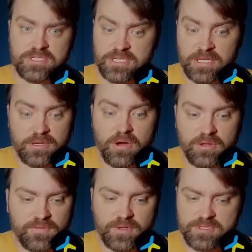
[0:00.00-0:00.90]
Seeing
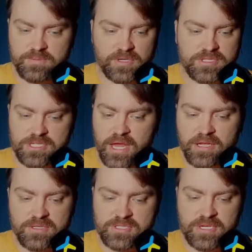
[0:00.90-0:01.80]
all of those
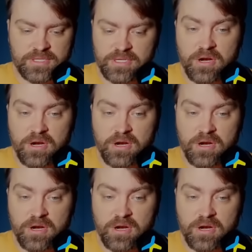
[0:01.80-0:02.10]
motorcycles and